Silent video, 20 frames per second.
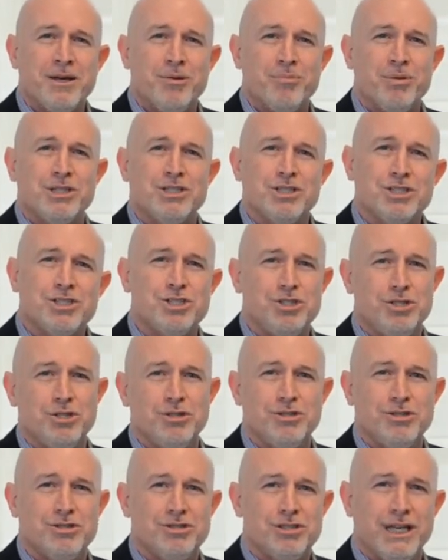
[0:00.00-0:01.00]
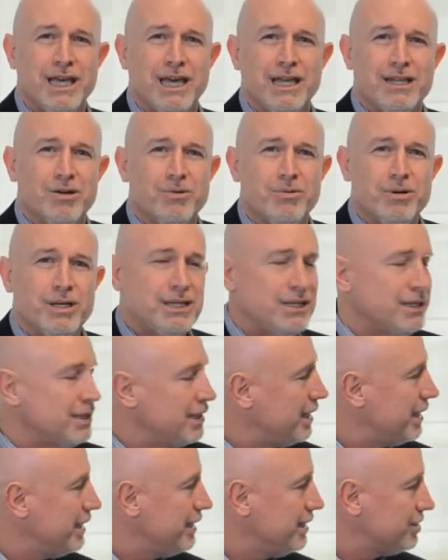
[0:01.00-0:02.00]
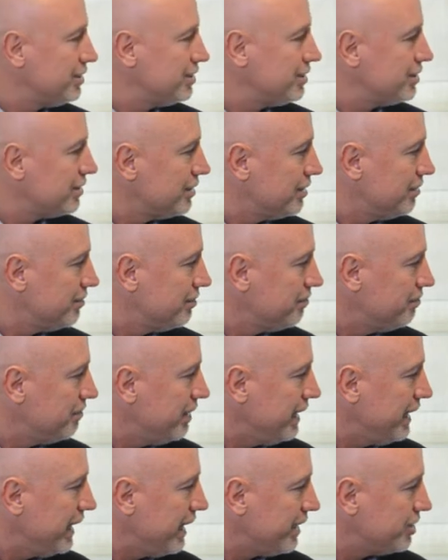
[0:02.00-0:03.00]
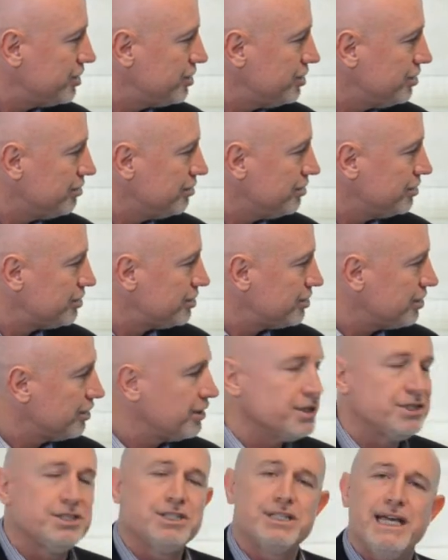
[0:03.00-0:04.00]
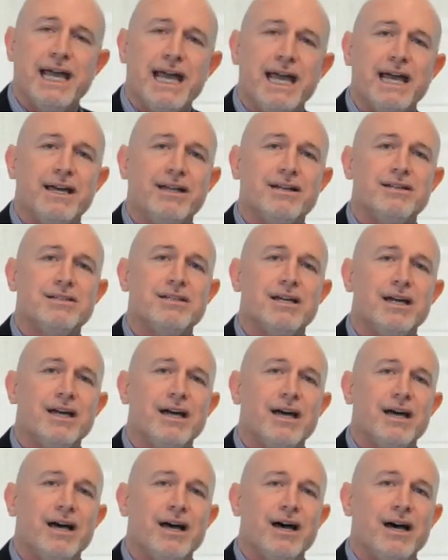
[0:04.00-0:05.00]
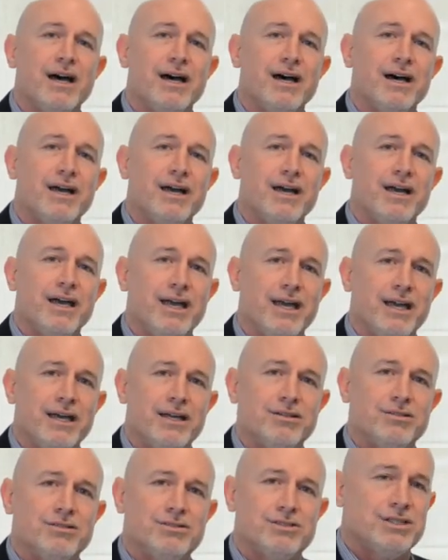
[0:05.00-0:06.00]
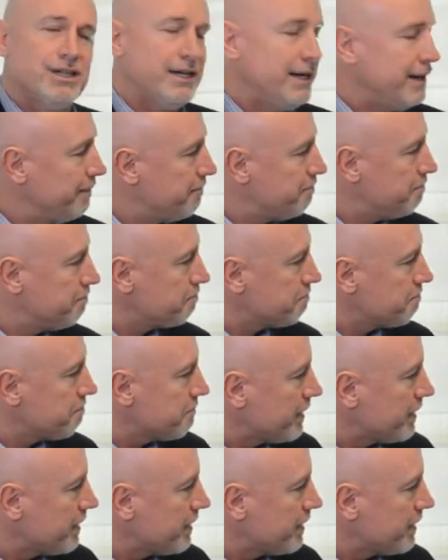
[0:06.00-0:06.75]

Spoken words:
But this student, together with his many other students, took a stand and